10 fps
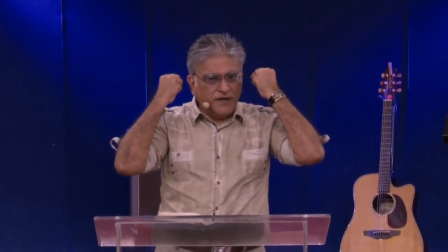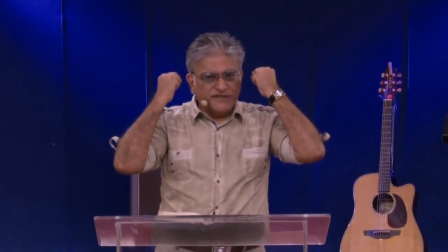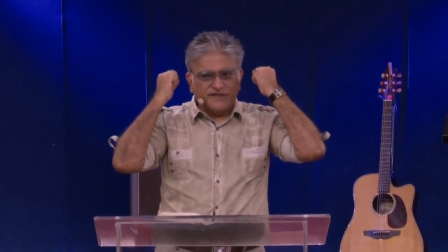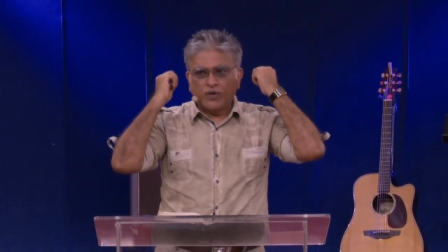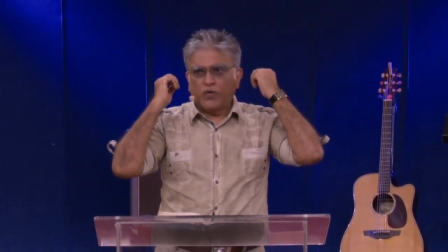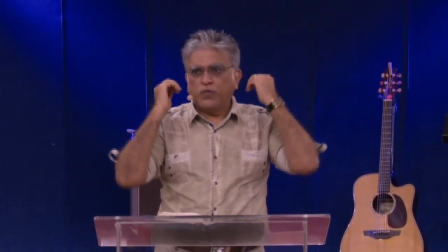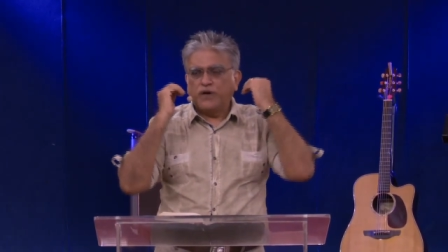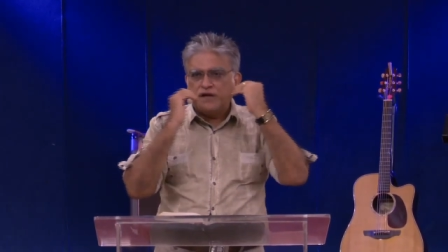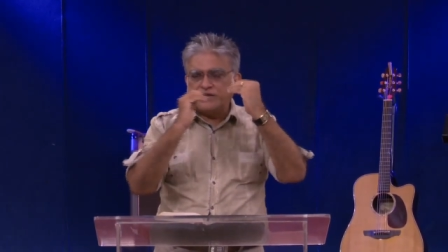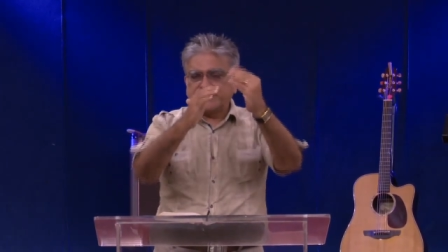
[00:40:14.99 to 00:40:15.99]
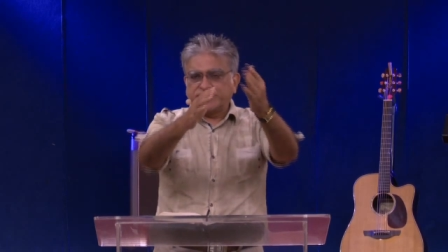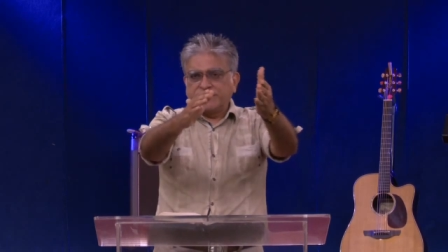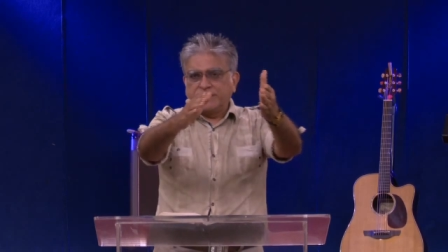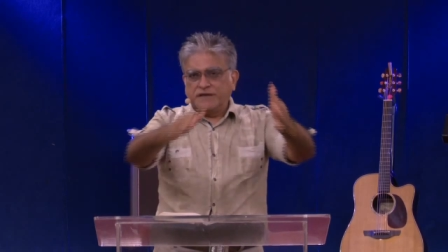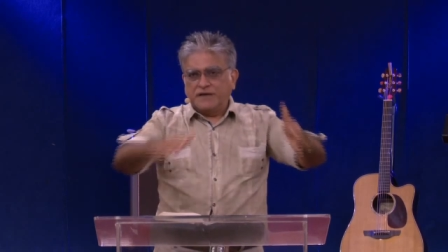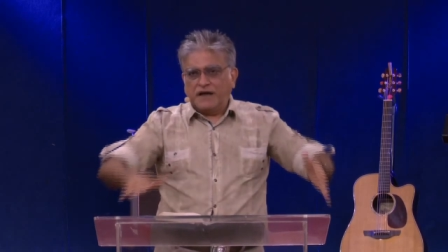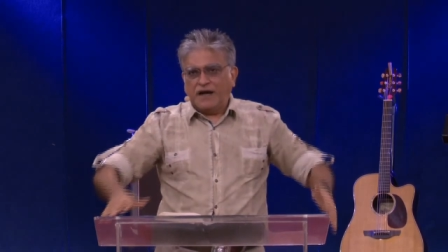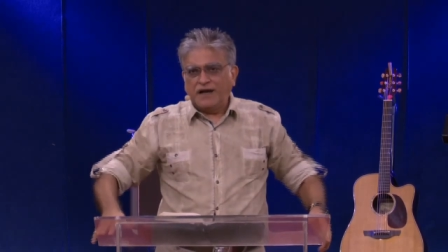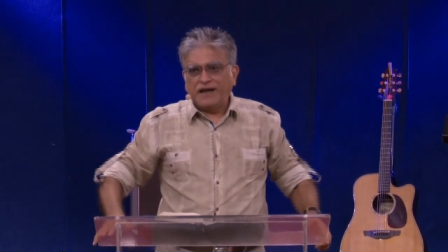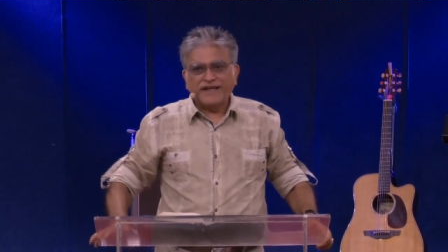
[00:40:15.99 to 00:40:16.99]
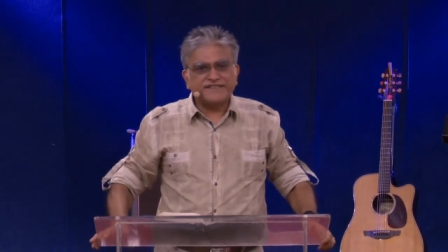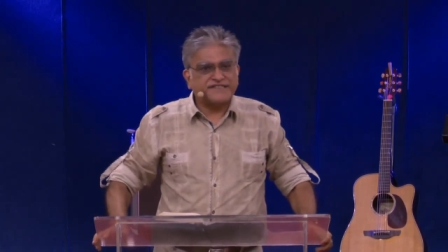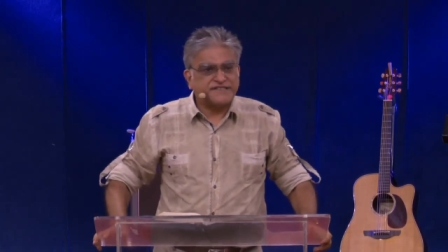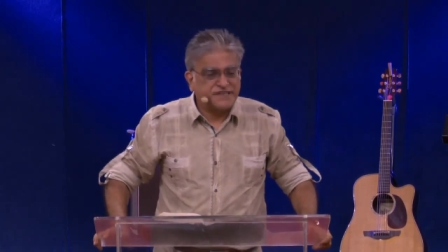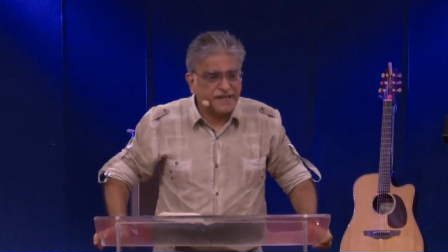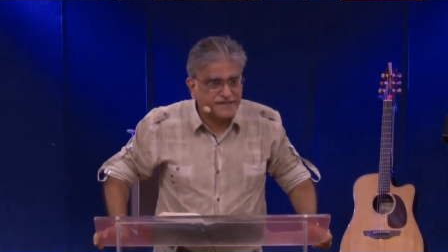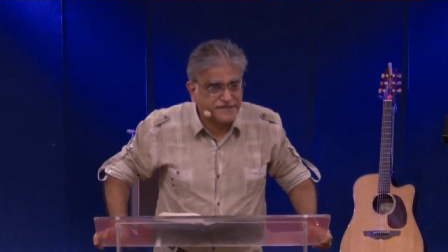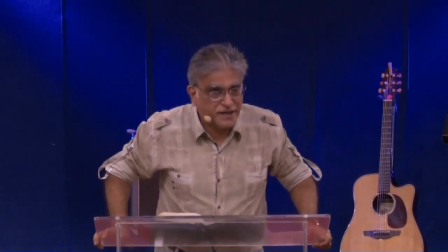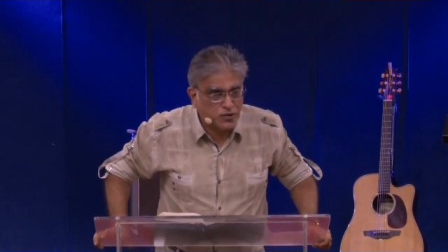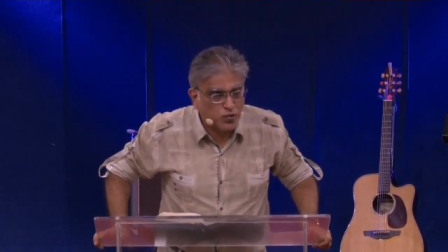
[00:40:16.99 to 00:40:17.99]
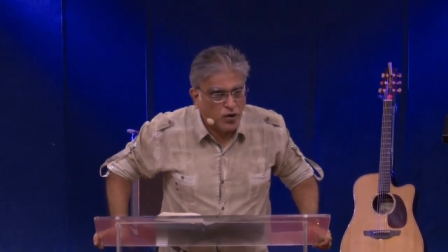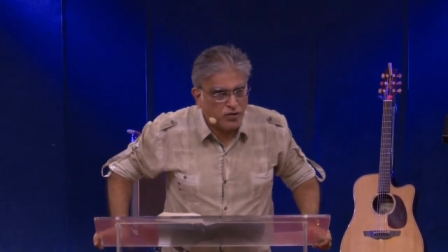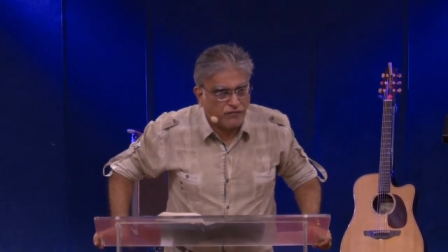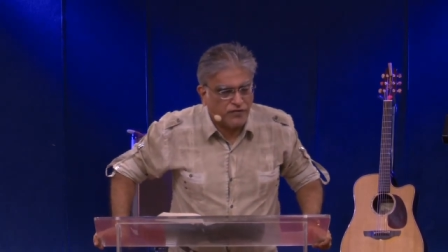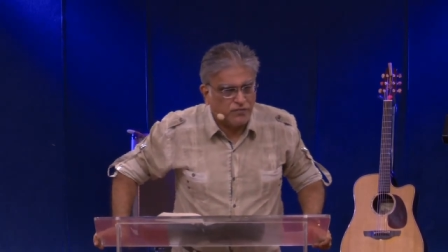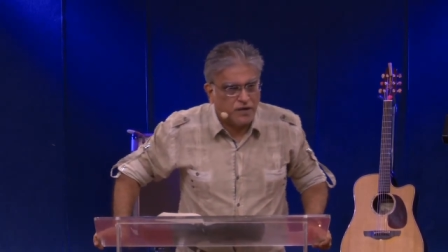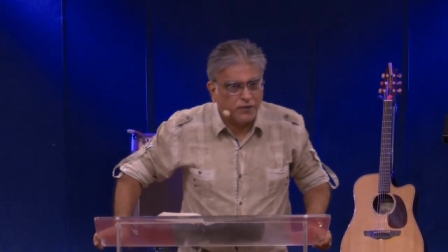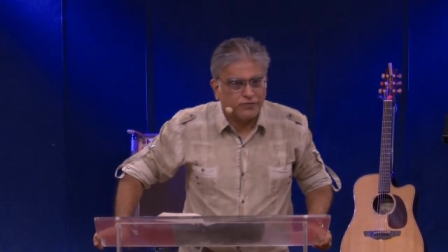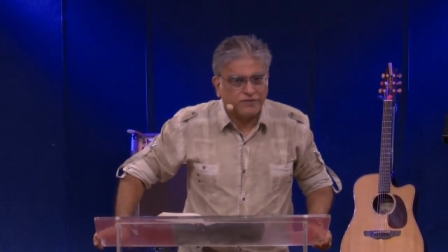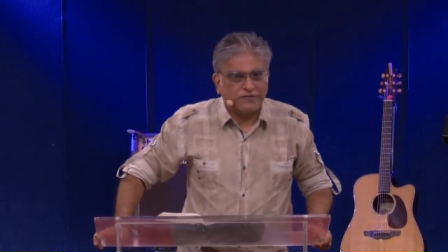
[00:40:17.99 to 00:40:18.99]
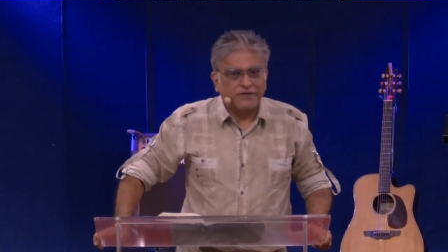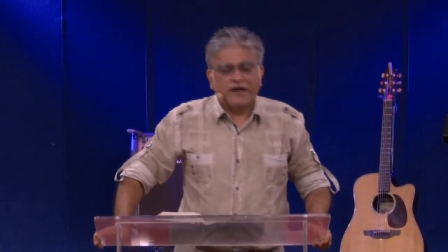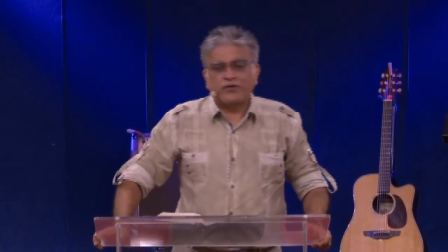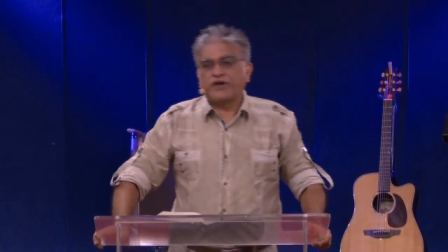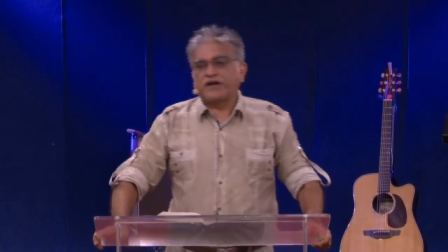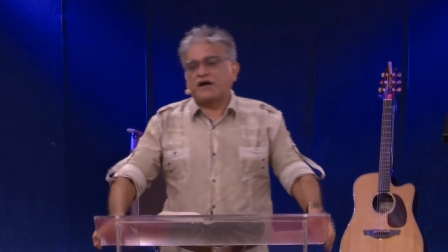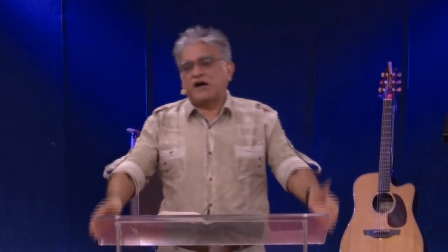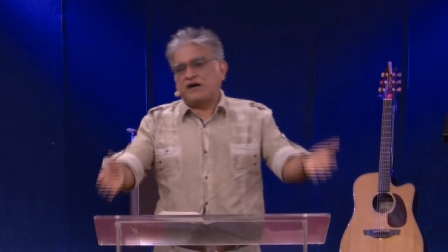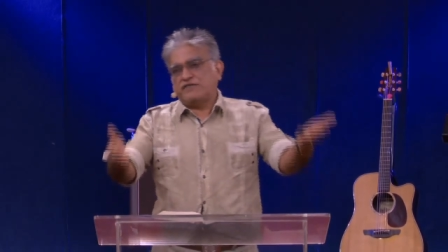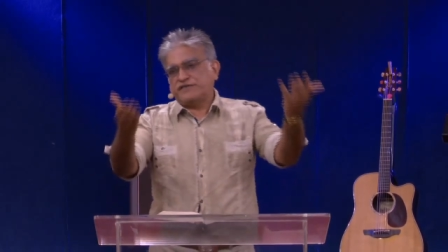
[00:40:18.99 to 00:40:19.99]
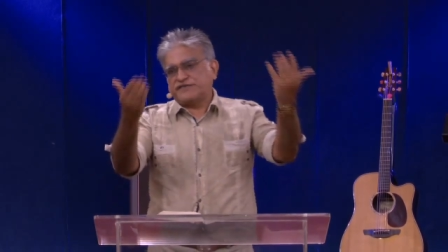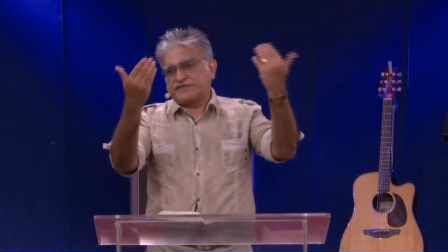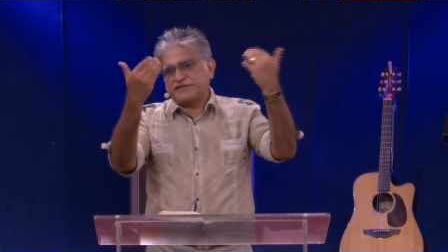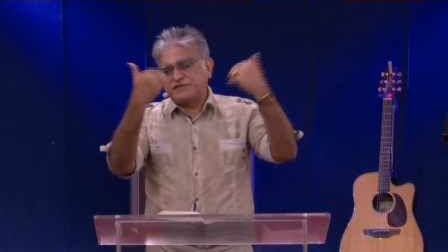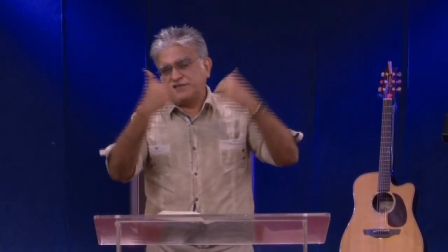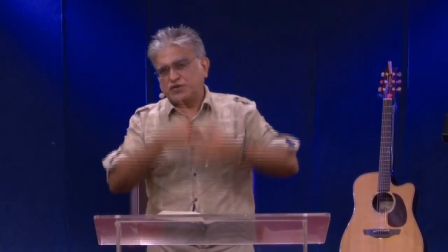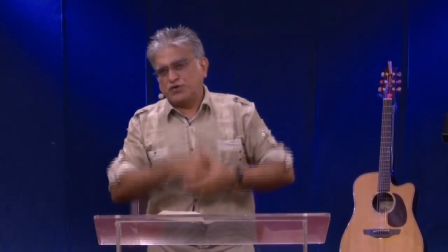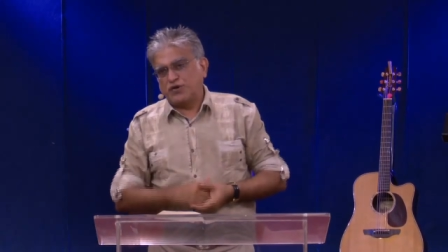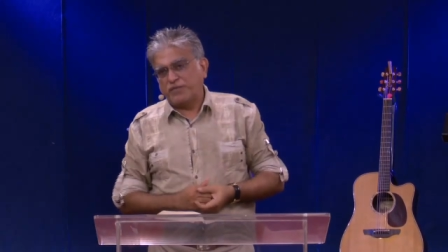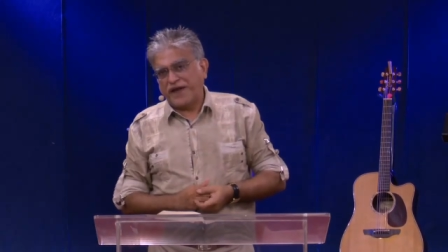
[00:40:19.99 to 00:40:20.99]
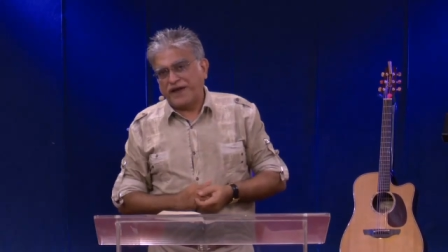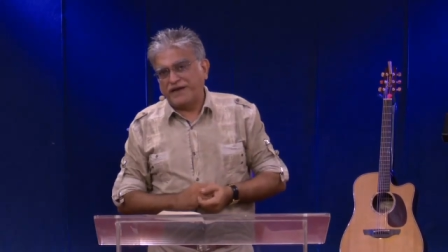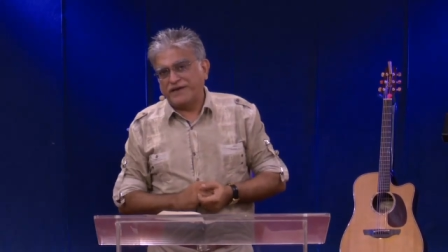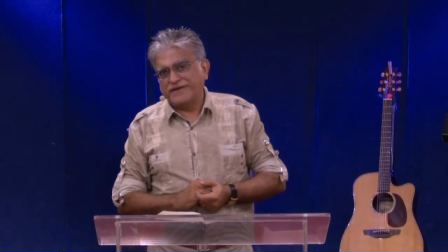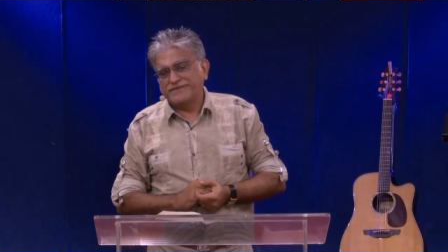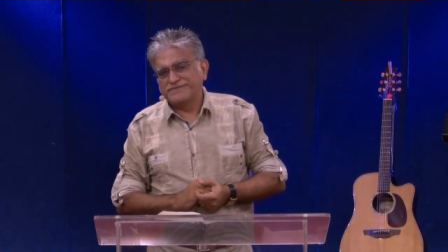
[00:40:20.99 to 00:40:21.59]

See, your words are like seeds that go out of your mouth and you get a harvest, either good or bad.